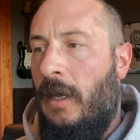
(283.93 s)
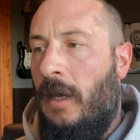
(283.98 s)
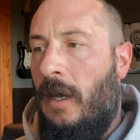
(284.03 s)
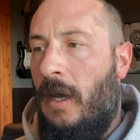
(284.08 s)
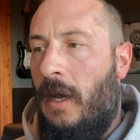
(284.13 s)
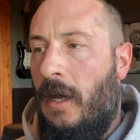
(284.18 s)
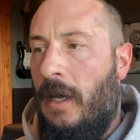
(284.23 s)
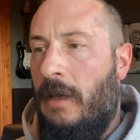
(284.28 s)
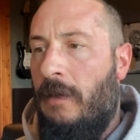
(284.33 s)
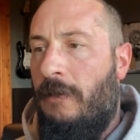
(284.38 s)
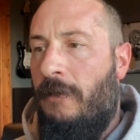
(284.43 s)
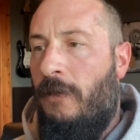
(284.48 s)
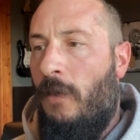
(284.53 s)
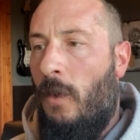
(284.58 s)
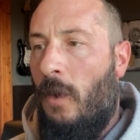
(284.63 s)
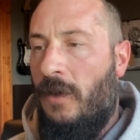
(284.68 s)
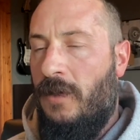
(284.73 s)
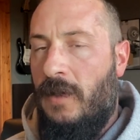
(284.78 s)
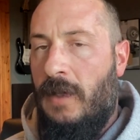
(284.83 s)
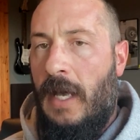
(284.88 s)
uh, and
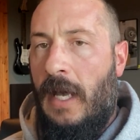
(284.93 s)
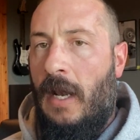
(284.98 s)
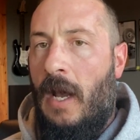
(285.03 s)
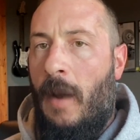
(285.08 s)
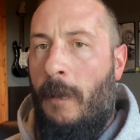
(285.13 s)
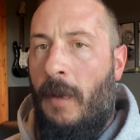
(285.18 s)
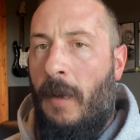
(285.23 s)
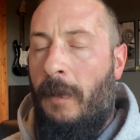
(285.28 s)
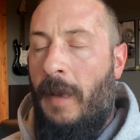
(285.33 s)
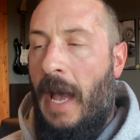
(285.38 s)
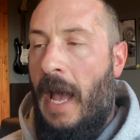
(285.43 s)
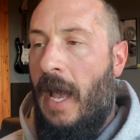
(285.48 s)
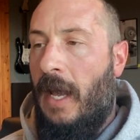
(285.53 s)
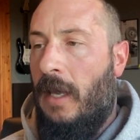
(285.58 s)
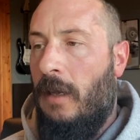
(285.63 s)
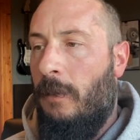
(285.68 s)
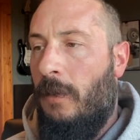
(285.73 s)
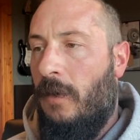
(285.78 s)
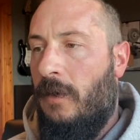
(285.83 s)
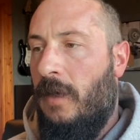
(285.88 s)
force in that upper
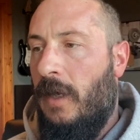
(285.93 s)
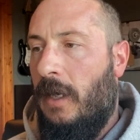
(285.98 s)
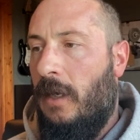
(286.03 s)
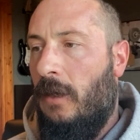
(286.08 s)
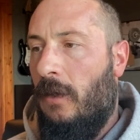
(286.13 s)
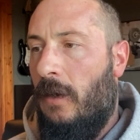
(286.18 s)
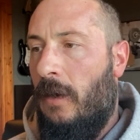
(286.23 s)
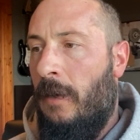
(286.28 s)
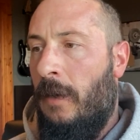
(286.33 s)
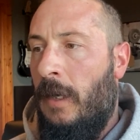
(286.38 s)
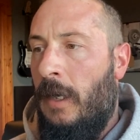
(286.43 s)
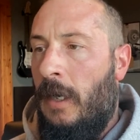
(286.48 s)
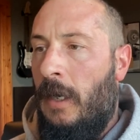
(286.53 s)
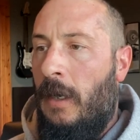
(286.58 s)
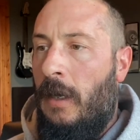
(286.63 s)
back in particular.